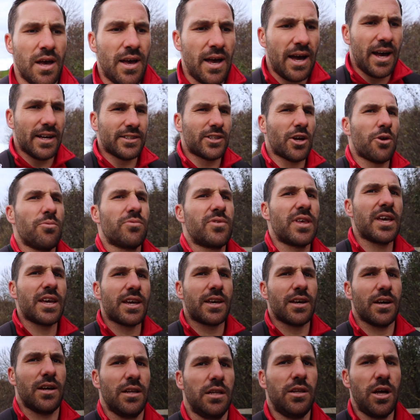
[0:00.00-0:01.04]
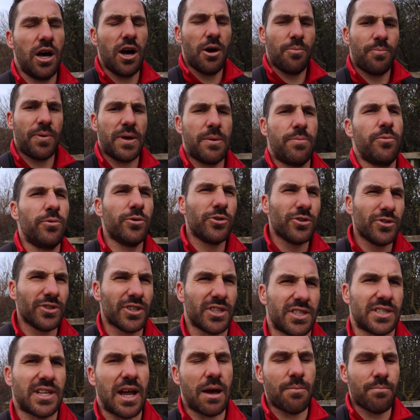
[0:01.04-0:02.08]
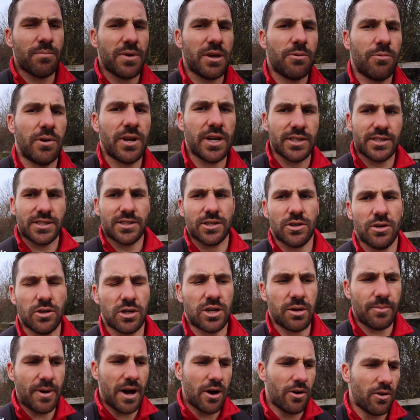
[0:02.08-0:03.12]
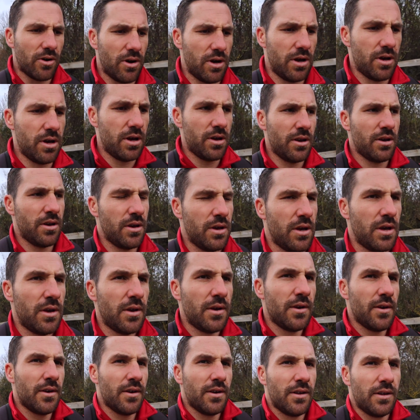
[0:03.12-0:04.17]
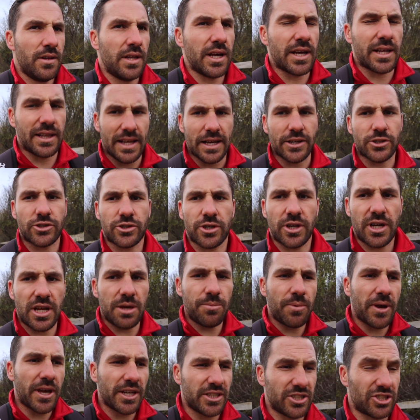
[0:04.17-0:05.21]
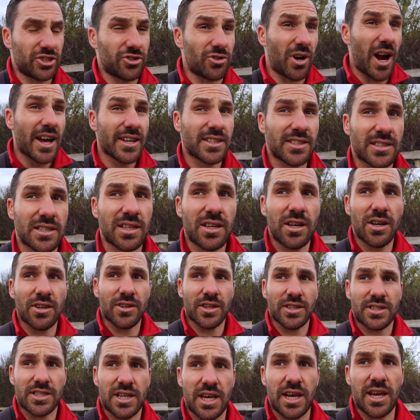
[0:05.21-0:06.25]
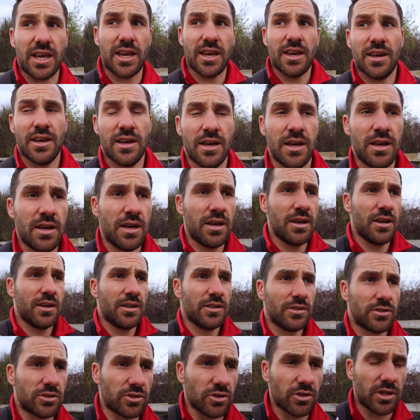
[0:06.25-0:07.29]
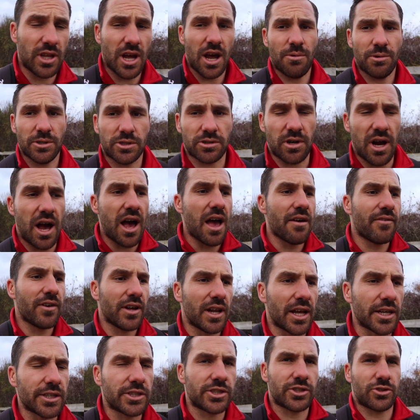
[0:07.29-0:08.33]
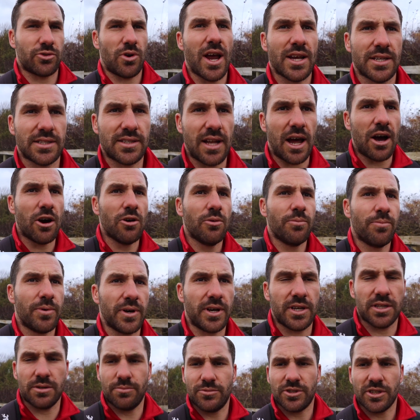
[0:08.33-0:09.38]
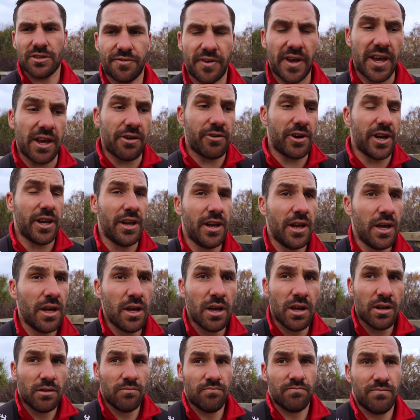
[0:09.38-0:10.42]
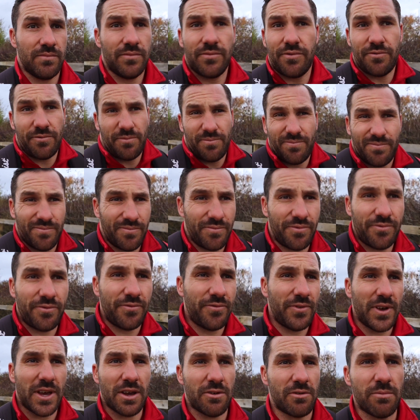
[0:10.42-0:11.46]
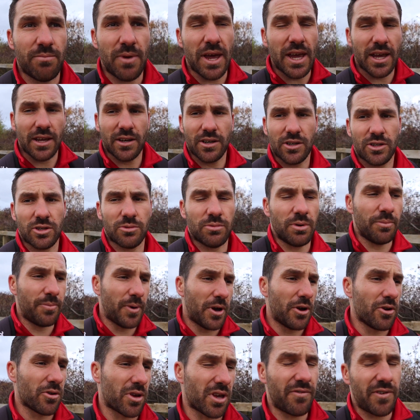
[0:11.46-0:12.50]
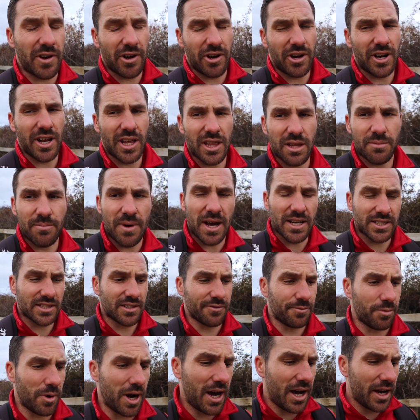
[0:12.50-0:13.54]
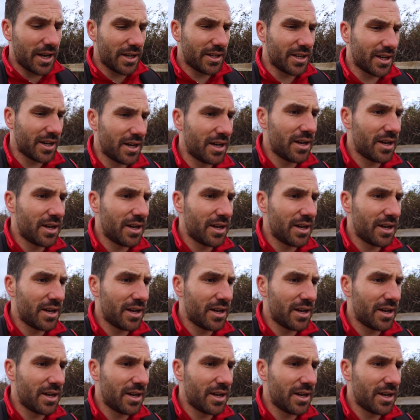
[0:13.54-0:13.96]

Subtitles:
I don't think a lot of people would understand me when I talk about like literally being stressed on the tee. Stood there with driver like stressed out because I'm just fearing making a double bogey, fearing it in the massive wide.